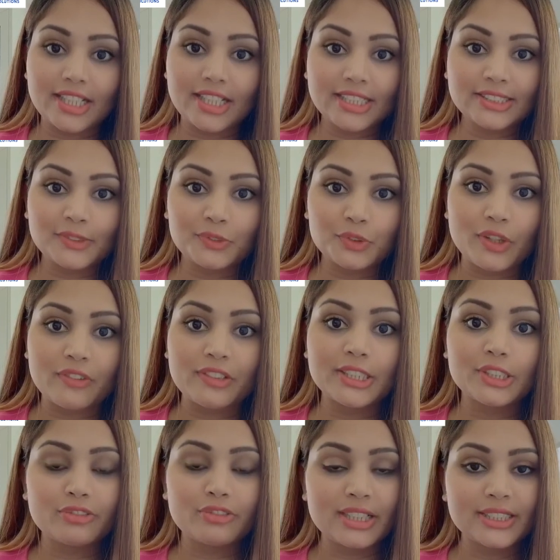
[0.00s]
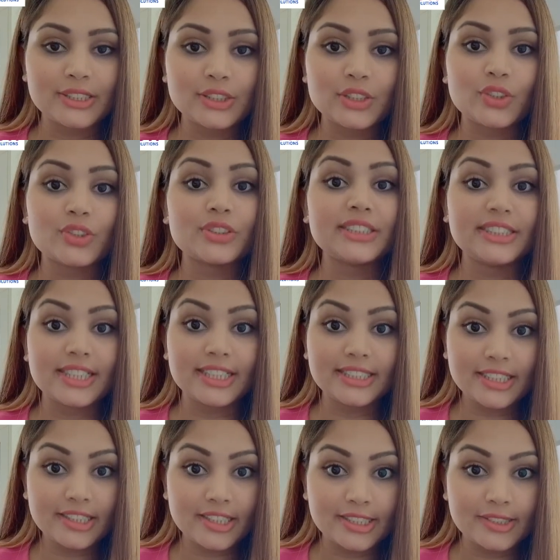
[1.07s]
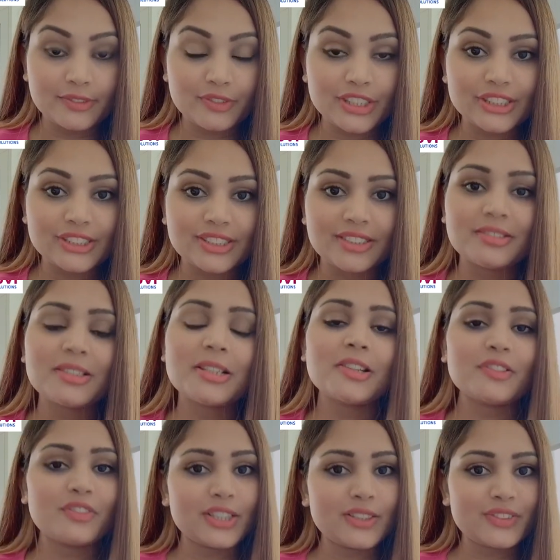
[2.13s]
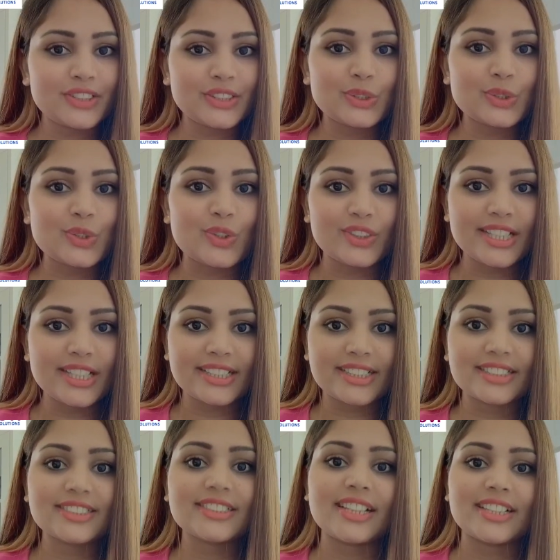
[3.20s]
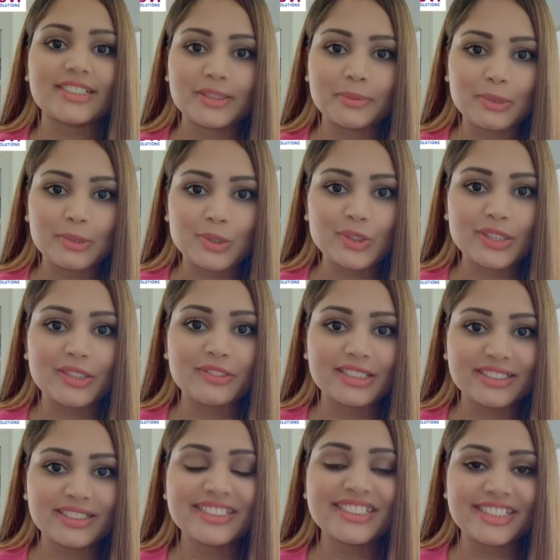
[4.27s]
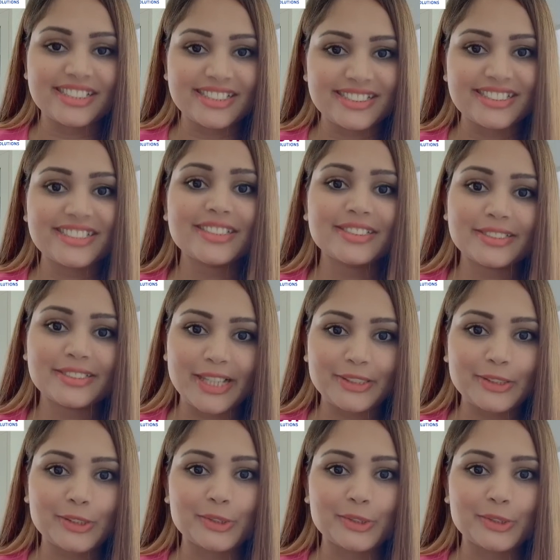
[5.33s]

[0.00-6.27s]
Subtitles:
case if you have any queries or need any clarification, feel free to contact us at the below given details. Thank